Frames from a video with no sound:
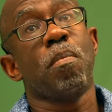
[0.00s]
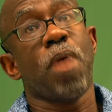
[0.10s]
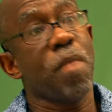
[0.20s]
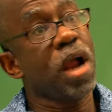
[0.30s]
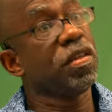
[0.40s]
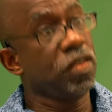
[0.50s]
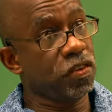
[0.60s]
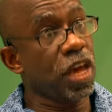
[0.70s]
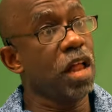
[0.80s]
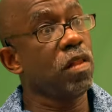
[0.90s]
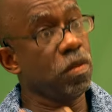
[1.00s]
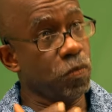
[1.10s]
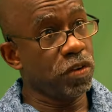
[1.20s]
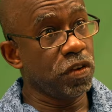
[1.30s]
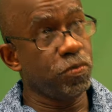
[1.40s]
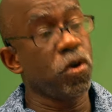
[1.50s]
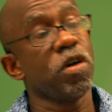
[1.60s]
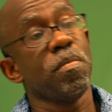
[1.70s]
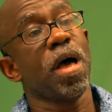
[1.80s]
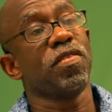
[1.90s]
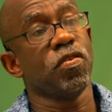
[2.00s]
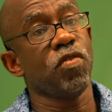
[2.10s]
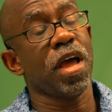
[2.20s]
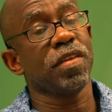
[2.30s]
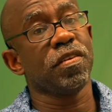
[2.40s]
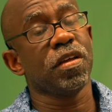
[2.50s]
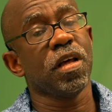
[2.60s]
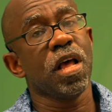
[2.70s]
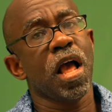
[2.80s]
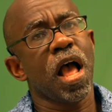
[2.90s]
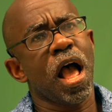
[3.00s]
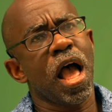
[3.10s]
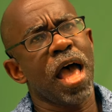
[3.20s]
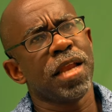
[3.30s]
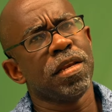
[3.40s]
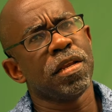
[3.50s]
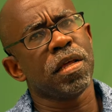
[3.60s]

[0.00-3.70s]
primarily the scale which this program has addressed. And